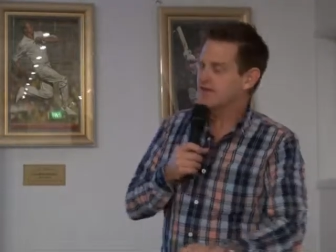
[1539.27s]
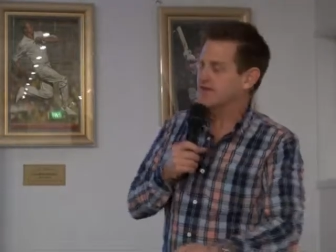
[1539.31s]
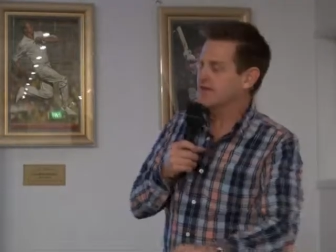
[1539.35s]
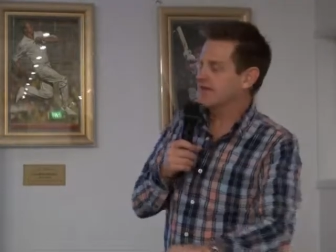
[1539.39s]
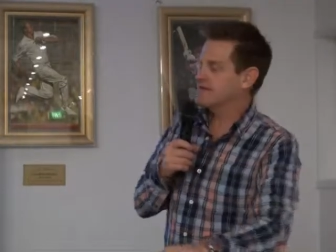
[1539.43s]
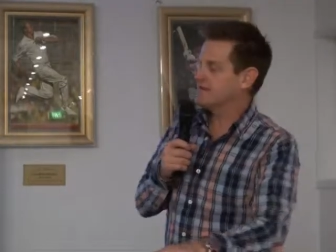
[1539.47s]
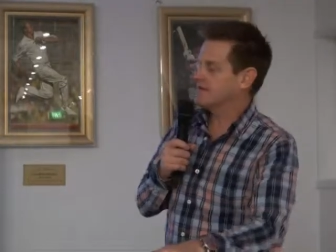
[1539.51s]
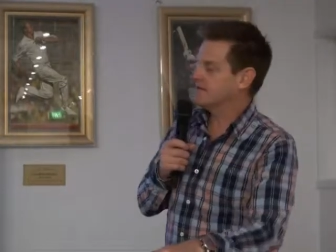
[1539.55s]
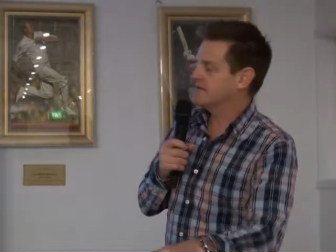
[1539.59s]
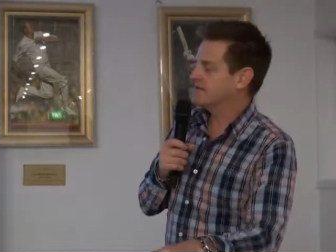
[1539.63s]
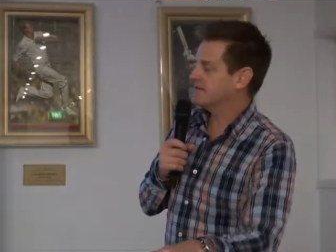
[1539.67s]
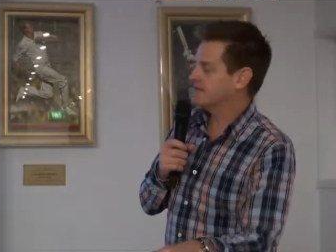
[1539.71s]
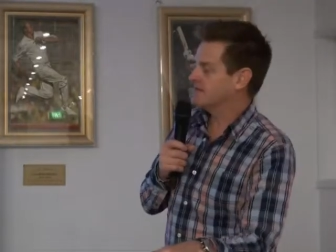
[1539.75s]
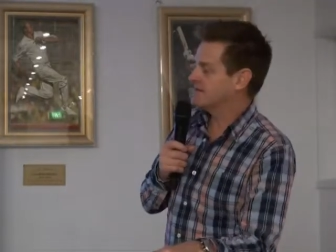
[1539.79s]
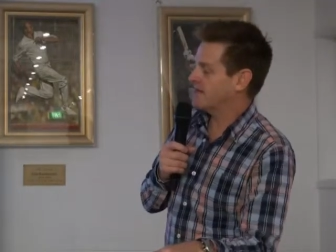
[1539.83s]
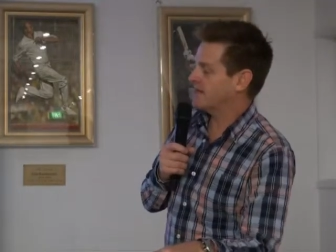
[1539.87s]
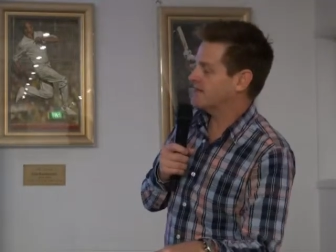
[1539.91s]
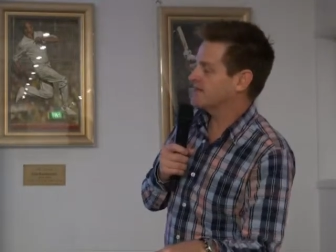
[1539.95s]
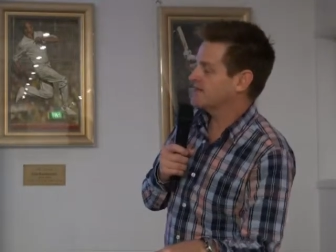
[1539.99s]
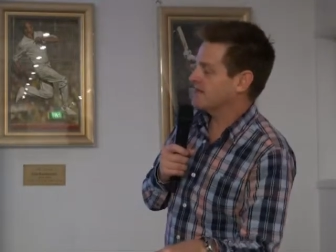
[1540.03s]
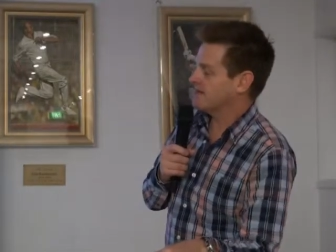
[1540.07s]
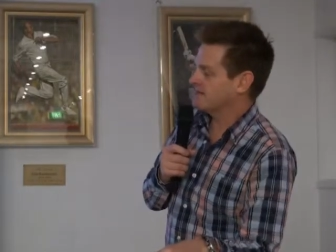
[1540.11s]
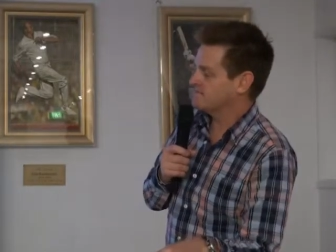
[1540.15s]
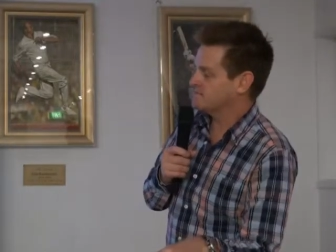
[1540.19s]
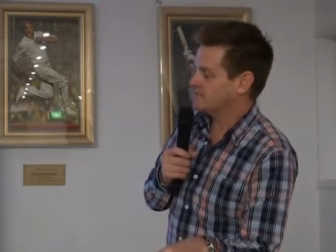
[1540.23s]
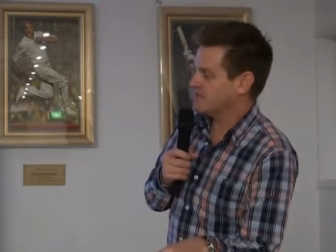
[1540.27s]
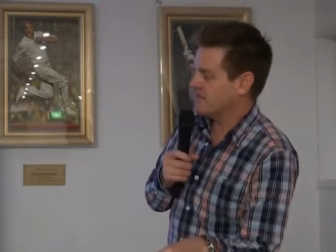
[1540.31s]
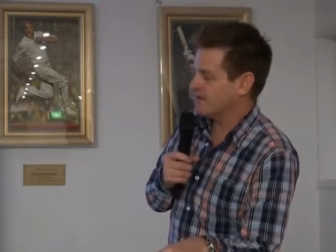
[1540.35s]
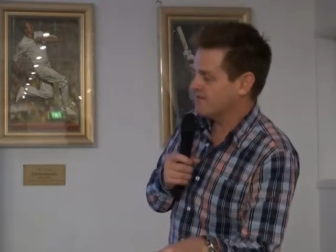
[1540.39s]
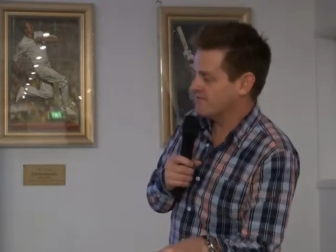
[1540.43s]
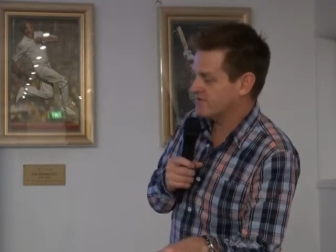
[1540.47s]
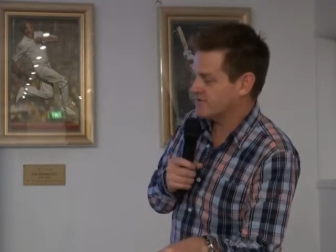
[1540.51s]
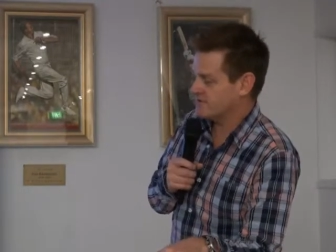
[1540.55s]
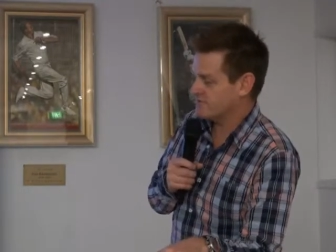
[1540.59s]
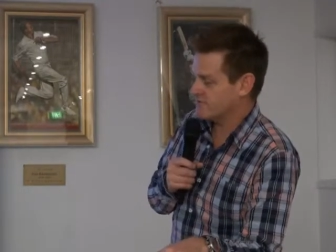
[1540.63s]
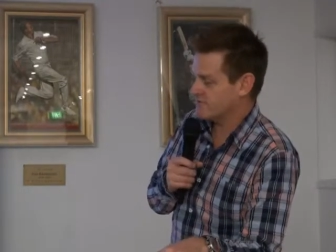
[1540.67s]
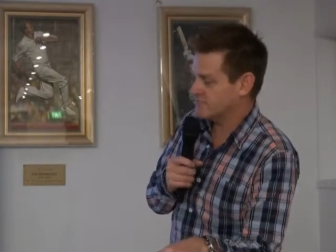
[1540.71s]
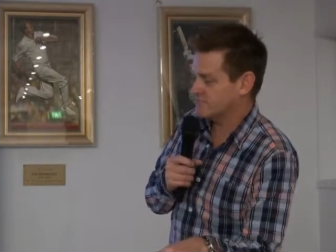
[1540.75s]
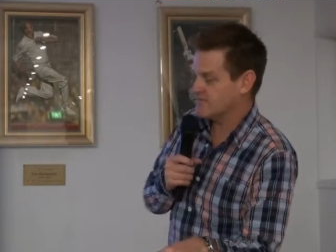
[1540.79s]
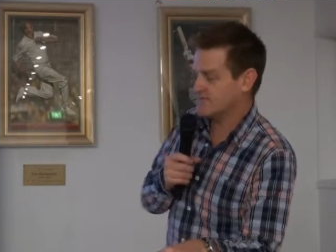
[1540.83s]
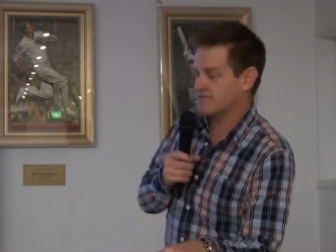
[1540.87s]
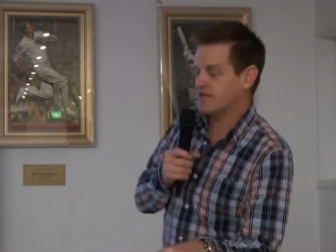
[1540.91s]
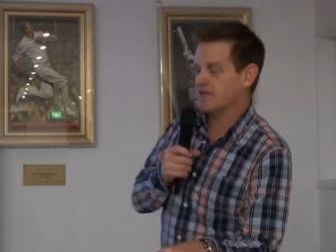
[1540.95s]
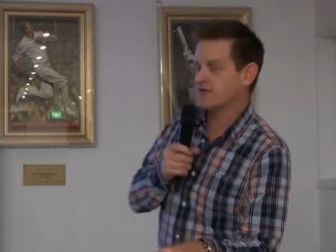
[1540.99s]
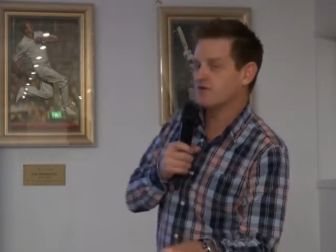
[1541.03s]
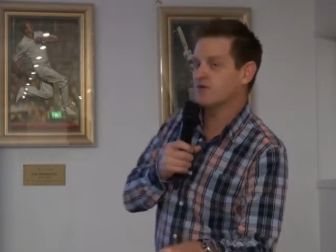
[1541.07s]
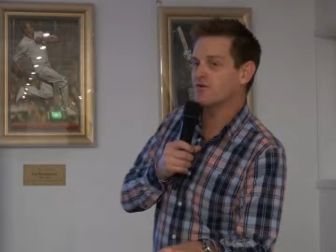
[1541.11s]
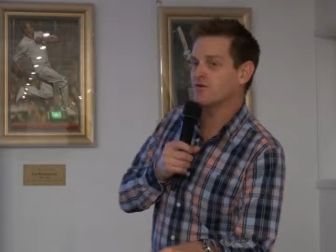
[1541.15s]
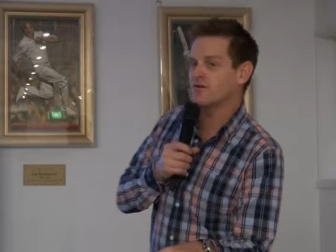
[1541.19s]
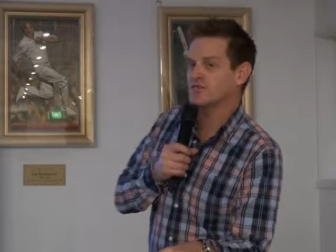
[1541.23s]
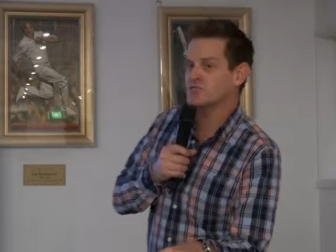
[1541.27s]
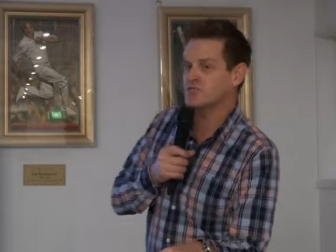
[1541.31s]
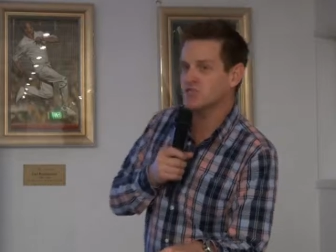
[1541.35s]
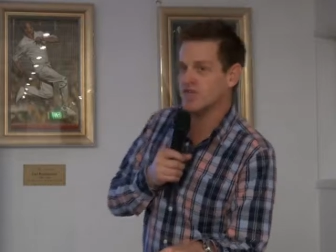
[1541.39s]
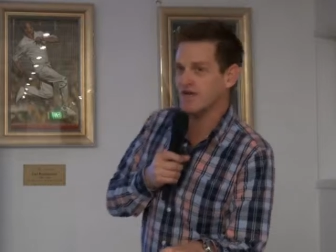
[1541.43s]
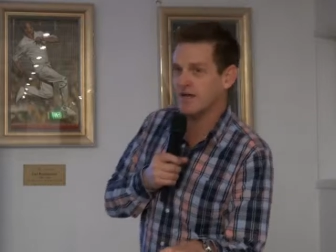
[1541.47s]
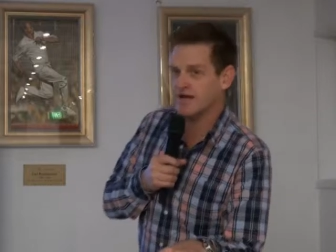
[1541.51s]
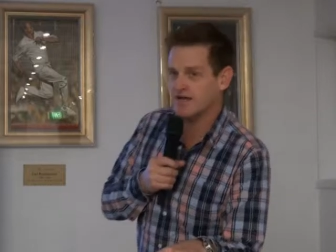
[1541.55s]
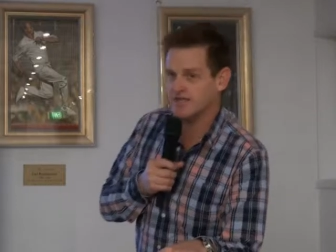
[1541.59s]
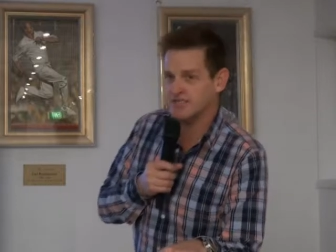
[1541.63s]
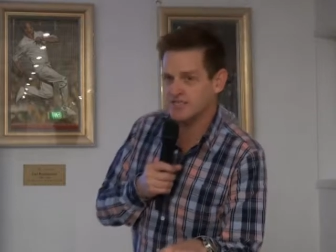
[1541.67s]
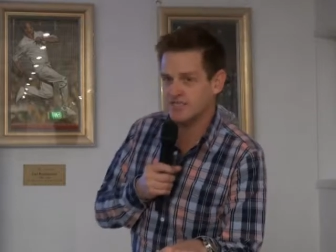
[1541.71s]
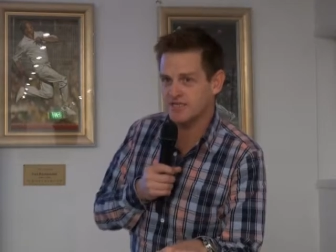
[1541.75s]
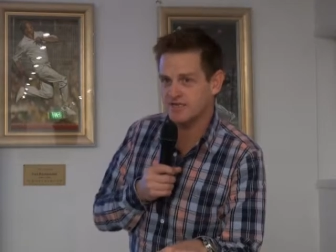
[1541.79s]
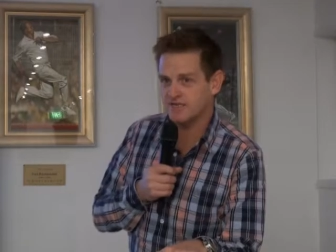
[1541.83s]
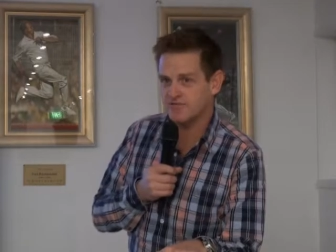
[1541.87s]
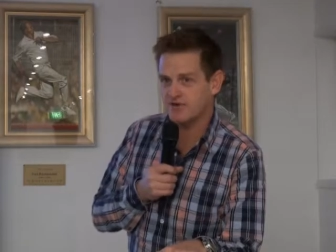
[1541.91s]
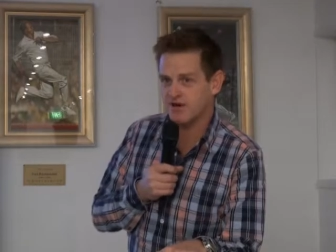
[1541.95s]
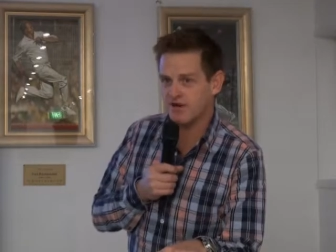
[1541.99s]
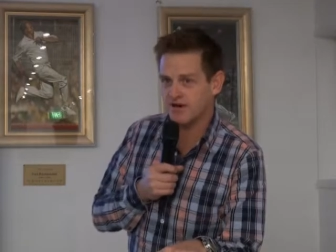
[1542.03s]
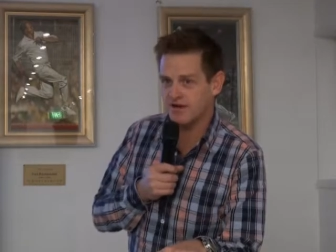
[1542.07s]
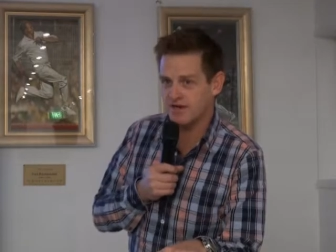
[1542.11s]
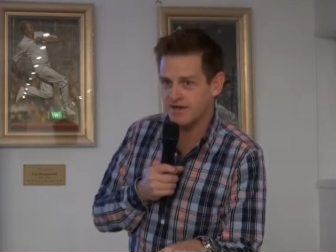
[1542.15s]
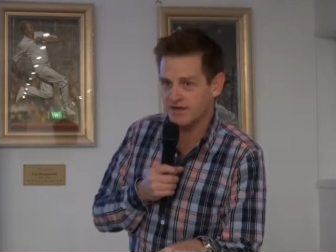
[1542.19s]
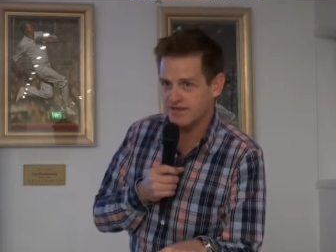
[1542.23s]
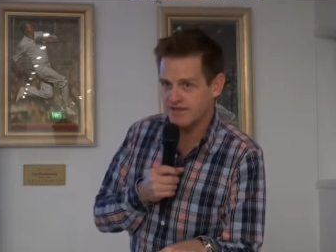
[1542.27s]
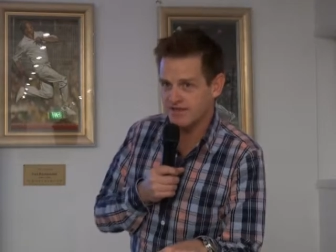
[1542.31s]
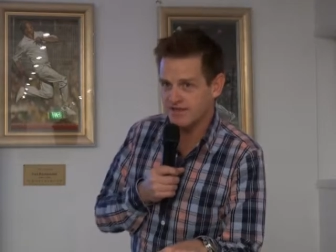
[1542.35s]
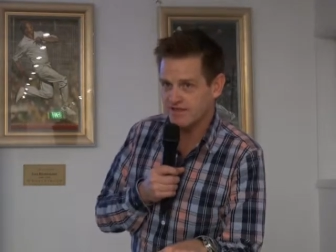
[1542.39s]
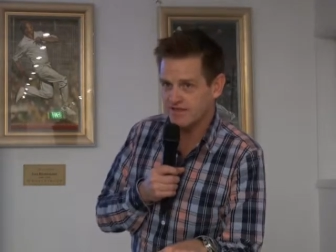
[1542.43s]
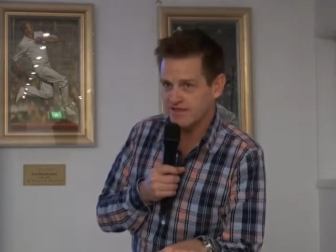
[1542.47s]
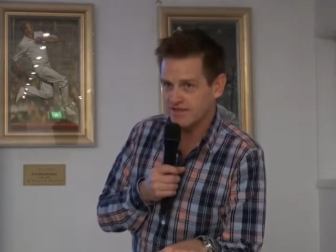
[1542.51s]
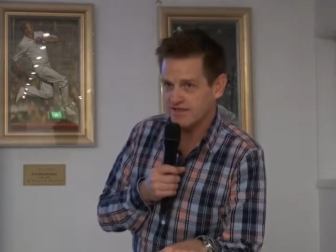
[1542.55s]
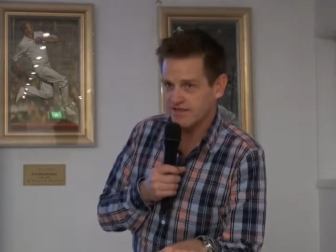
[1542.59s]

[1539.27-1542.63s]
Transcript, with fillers: He, and Dad comes over to me, he said, now you're in charge here, right?